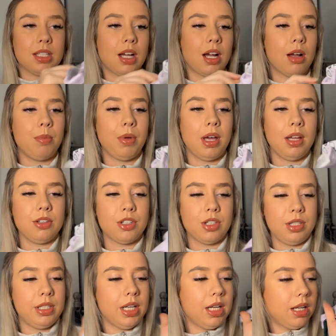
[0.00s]
up,
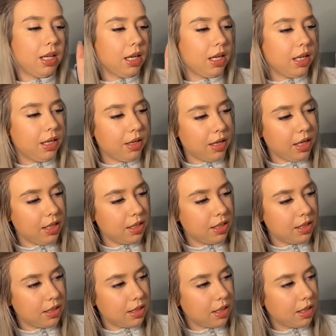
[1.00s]
just in like a
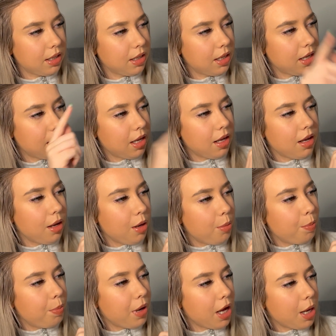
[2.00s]
nice
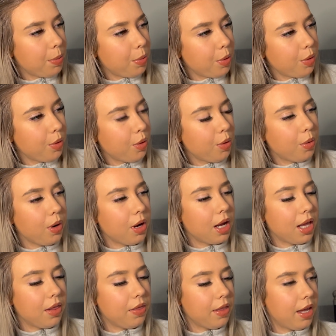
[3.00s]
purple,
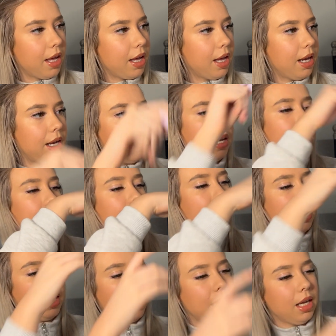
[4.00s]
and then
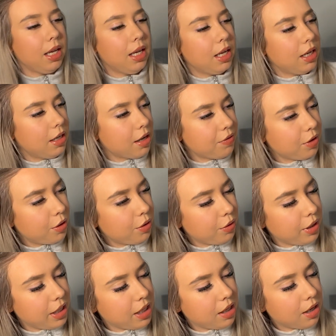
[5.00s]
another
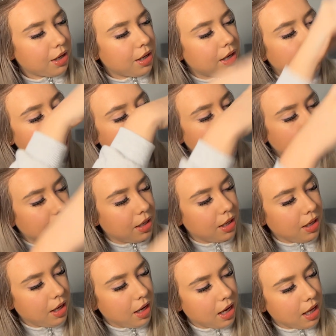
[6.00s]
green colour,
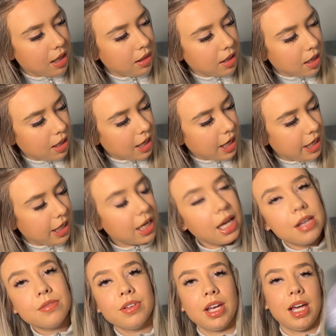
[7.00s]
and then a
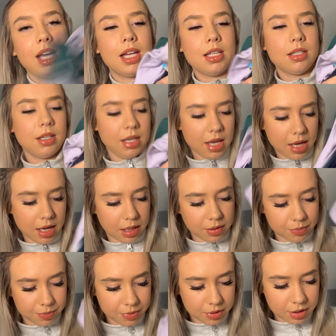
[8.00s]
navy. So yeah,
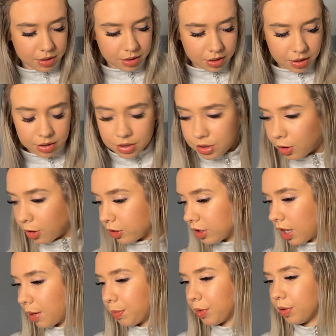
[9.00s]
stocked
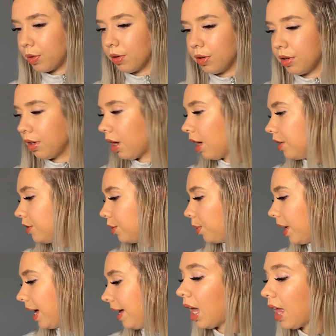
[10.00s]
up on
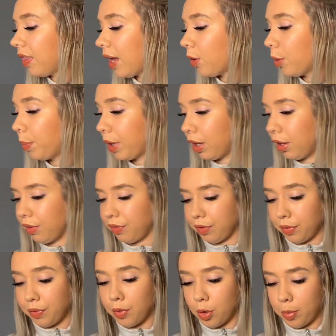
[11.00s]
underwear, and they were both
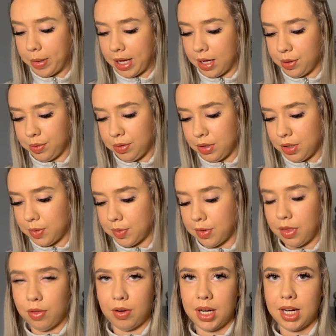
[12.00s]
£4 for
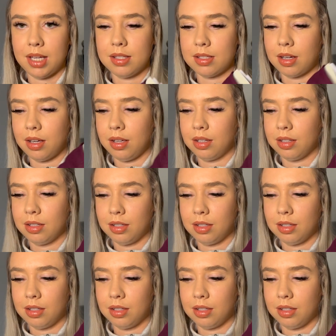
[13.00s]
3, so